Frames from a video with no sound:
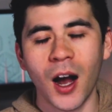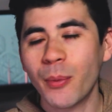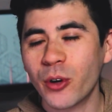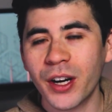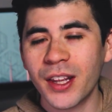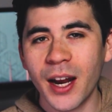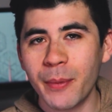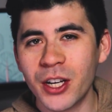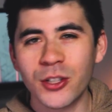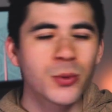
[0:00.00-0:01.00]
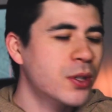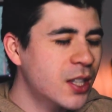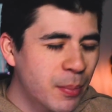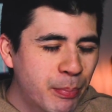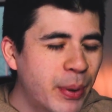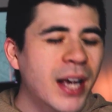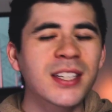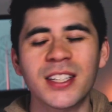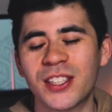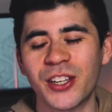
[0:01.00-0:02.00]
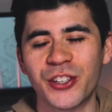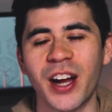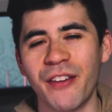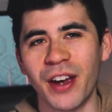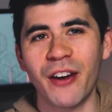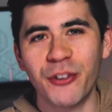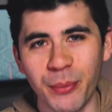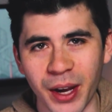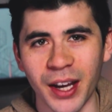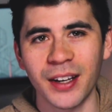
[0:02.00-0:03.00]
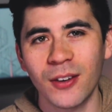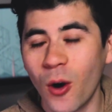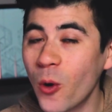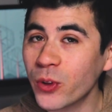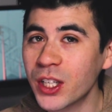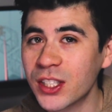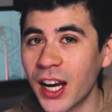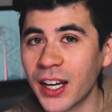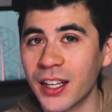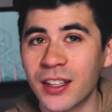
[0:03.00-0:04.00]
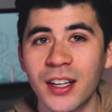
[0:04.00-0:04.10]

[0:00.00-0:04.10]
Upgrading the animations was the best decision I've ever made. Only second